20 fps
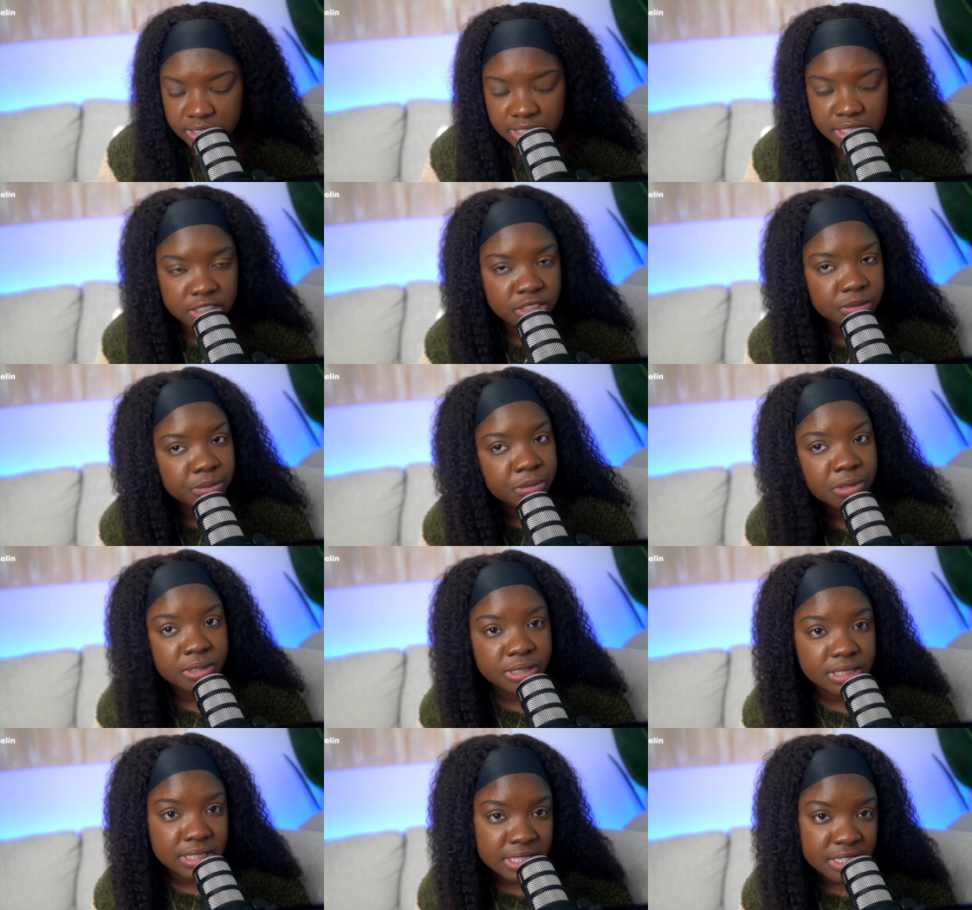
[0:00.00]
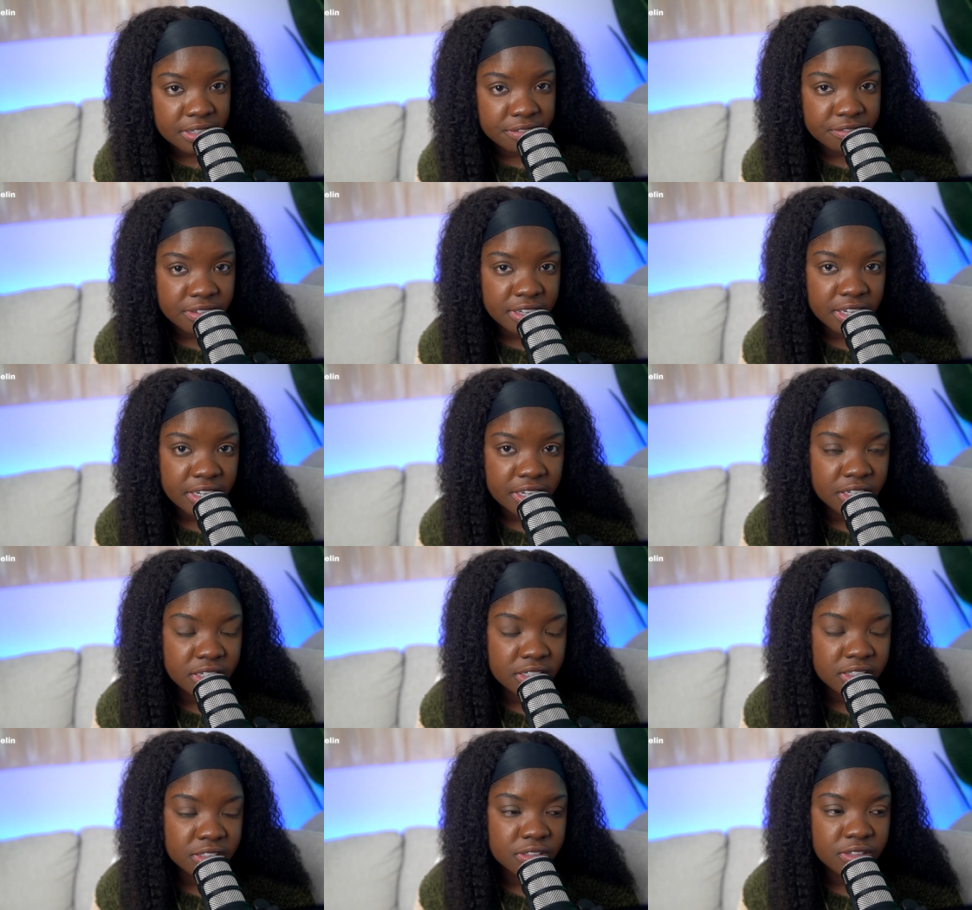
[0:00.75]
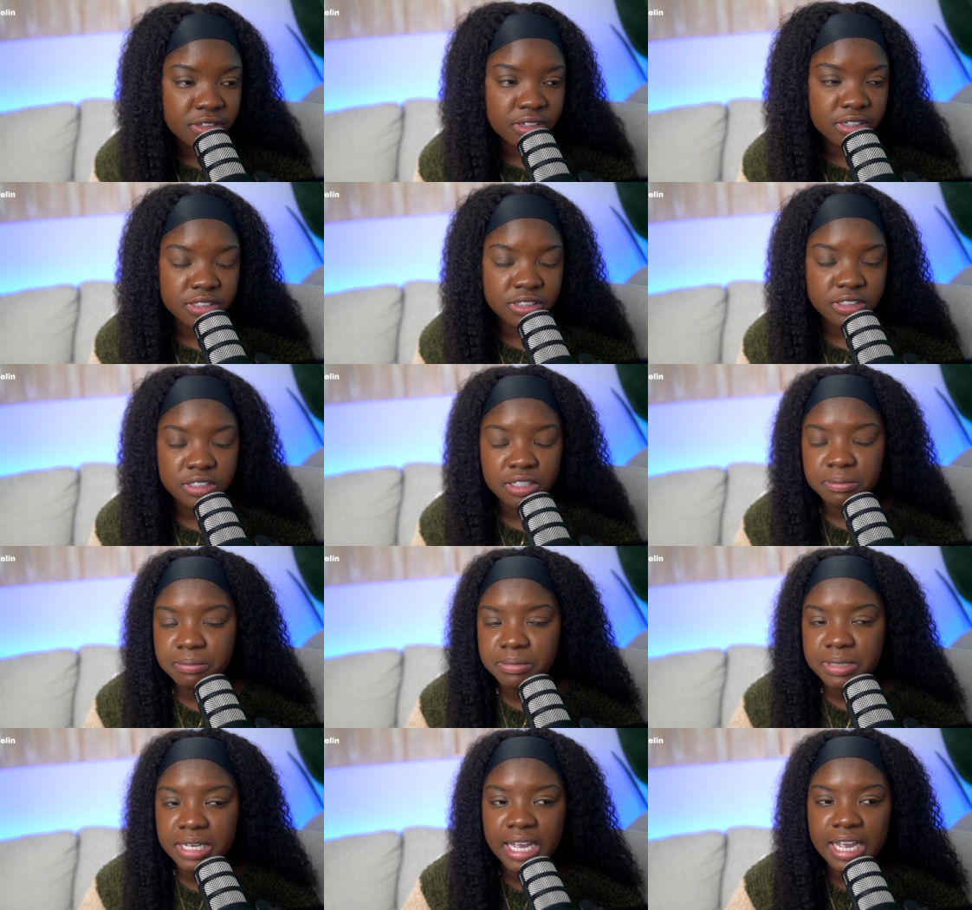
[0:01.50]
a sporting event, or
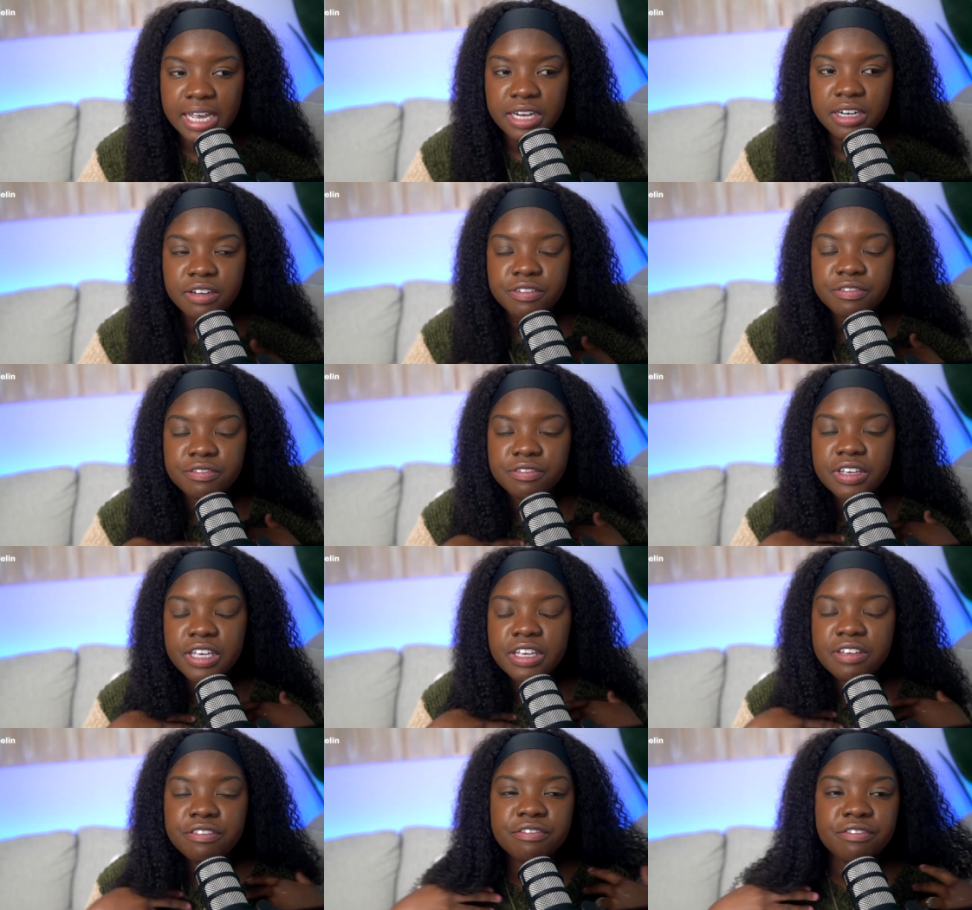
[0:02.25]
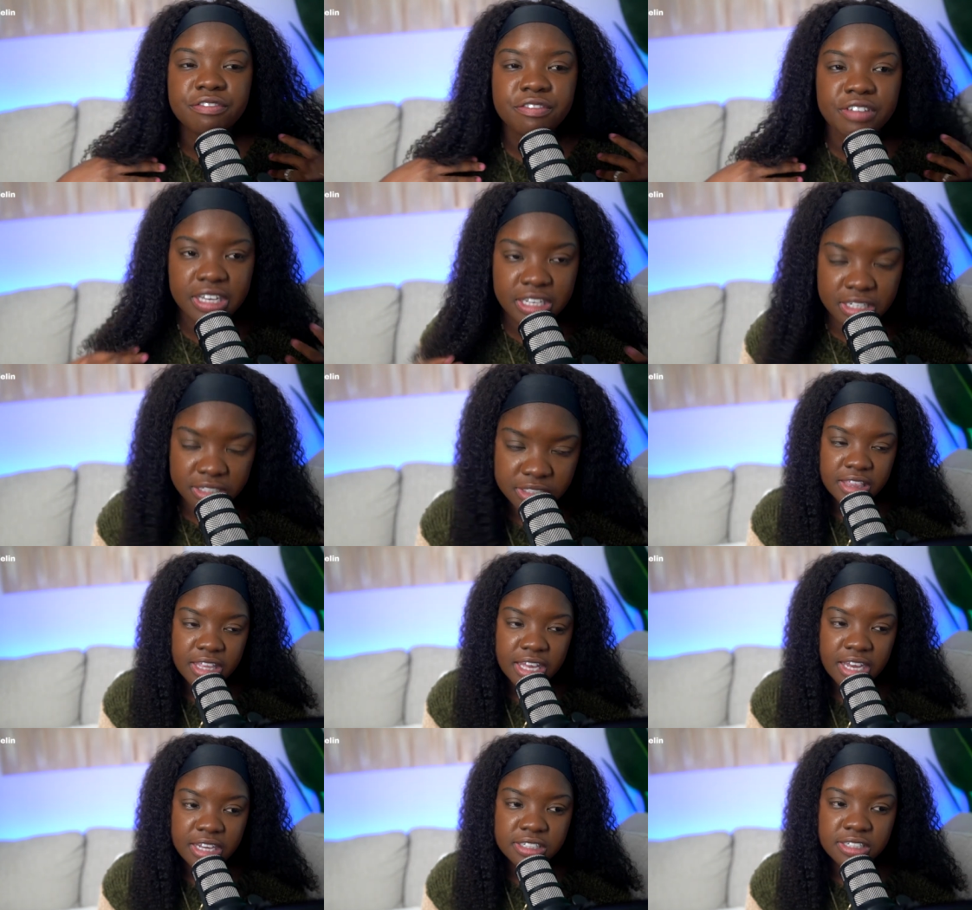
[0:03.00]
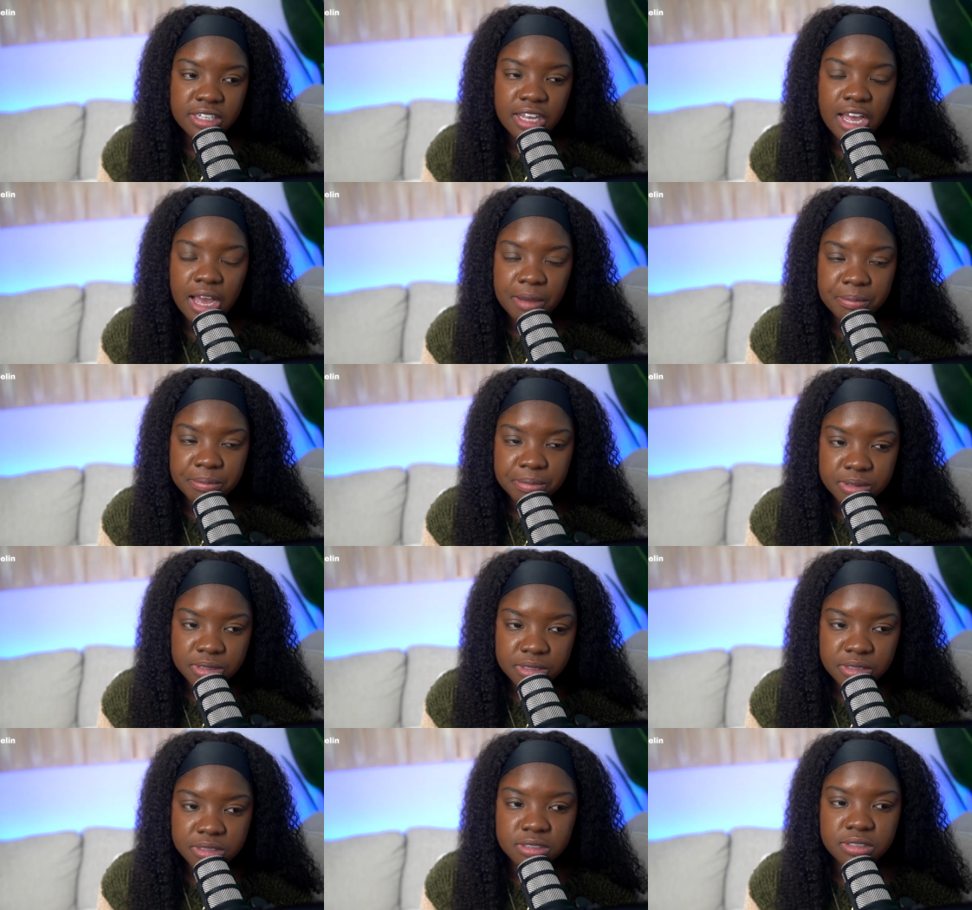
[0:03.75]
some kind of event that
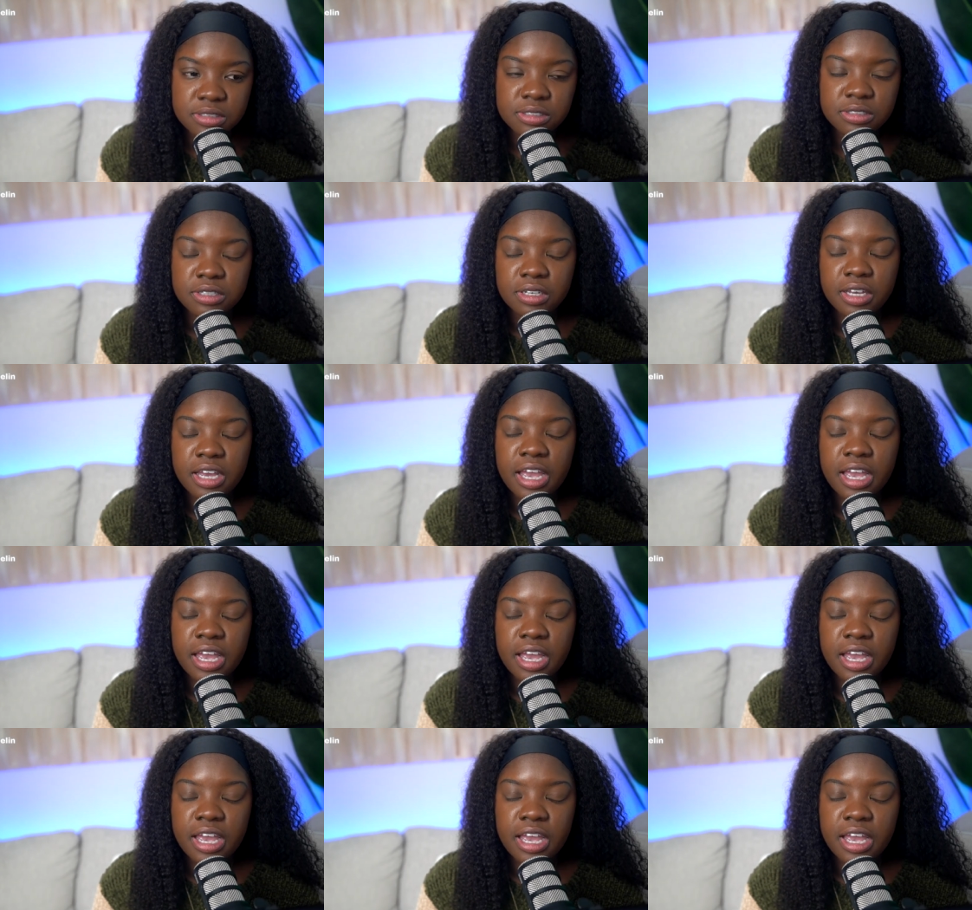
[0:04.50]
happens